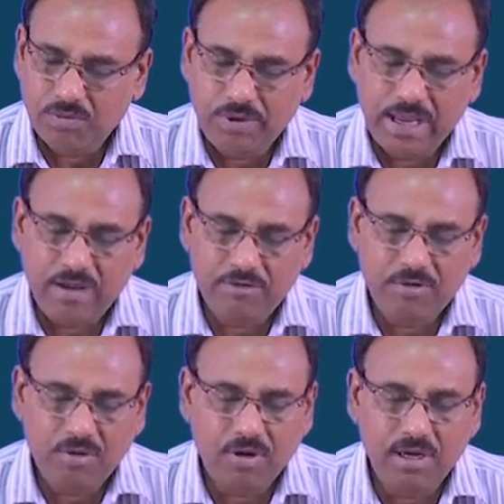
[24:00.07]
we have
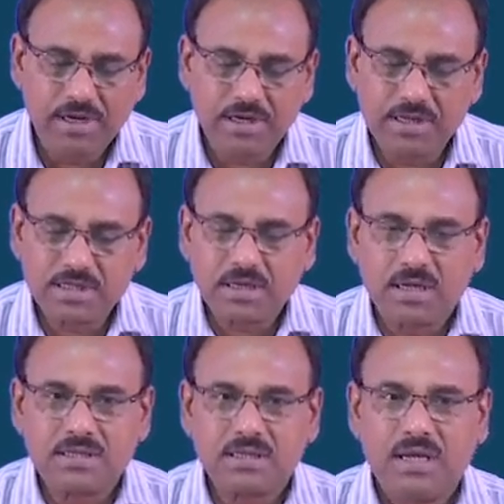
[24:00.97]
already
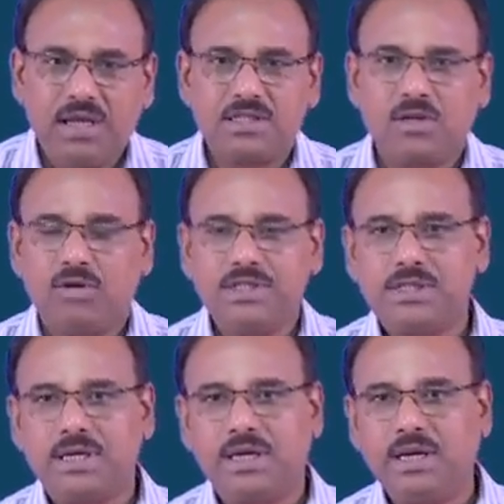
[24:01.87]
discussed, is
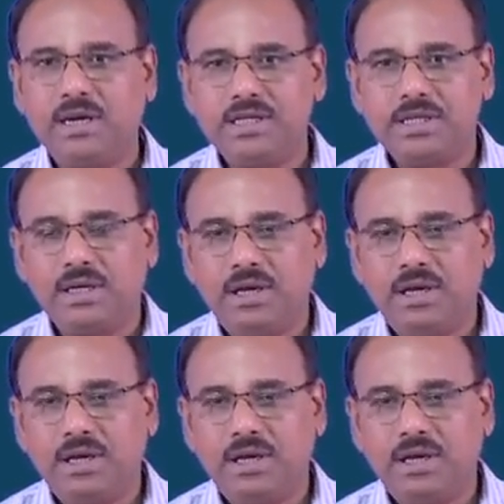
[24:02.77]
logistic regression.